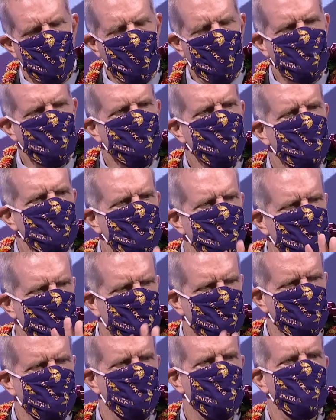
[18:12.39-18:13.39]
I've run
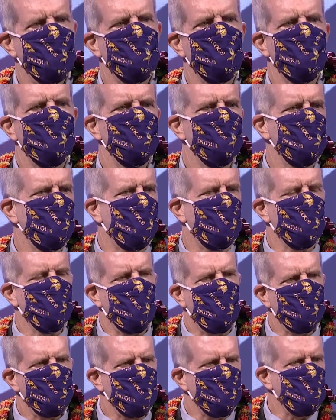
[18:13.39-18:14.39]
branches,
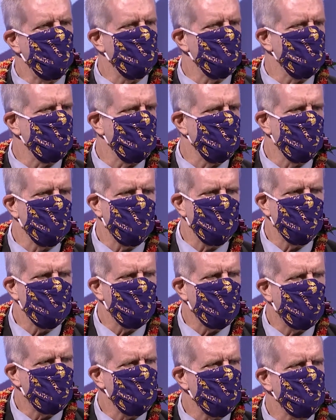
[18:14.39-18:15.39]
divisions. I
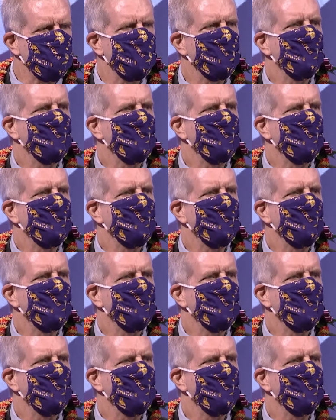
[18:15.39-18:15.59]
ran the U.S.